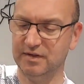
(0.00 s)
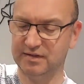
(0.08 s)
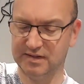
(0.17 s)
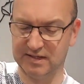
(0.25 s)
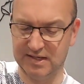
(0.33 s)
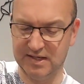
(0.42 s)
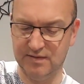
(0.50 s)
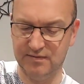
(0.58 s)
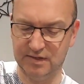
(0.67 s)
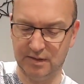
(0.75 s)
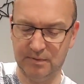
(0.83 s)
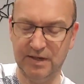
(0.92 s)
The
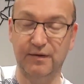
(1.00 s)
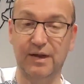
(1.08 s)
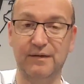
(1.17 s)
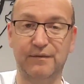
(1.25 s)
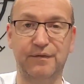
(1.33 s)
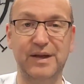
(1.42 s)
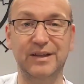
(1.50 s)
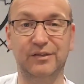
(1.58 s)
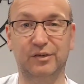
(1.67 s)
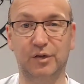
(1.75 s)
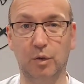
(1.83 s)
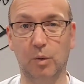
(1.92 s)
sleeves, I mean, it
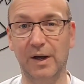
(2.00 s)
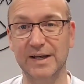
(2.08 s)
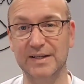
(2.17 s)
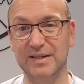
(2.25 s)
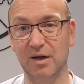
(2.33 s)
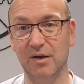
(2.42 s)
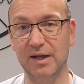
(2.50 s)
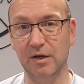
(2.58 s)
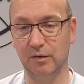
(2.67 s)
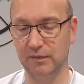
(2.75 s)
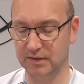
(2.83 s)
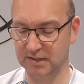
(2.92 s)
fits quite tight
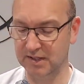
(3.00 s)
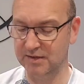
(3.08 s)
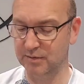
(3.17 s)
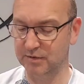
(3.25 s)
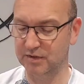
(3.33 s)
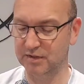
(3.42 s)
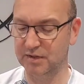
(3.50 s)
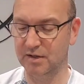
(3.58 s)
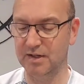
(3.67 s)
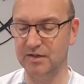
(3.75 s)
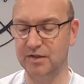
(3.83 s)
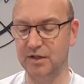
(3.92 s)
on the sleeves, which is
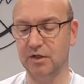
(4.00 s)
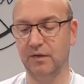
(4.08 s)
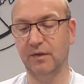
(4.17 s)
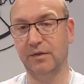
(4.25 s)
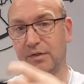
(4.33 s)
nice. You've got the